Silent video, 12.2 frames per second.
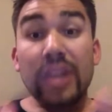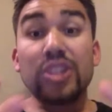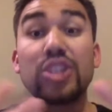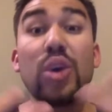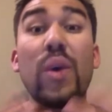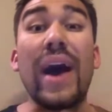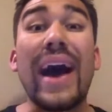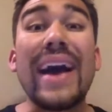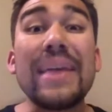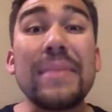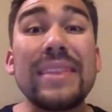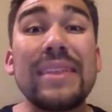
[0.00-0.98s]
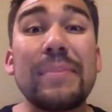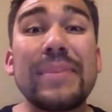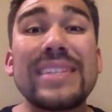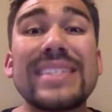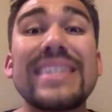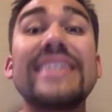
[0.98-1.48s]
So I'm in the
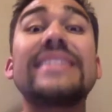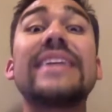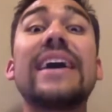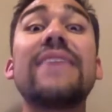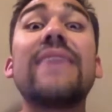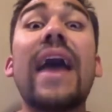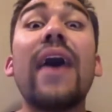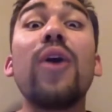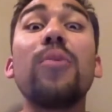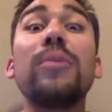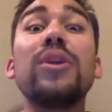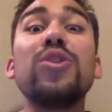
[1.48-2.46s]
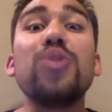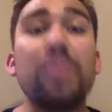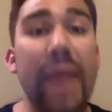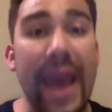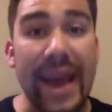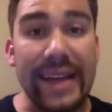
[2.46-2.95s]
business of helping
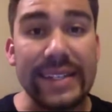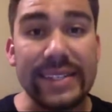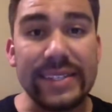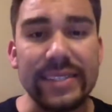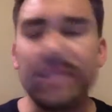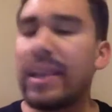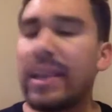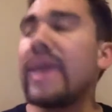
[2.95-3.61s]
you pass.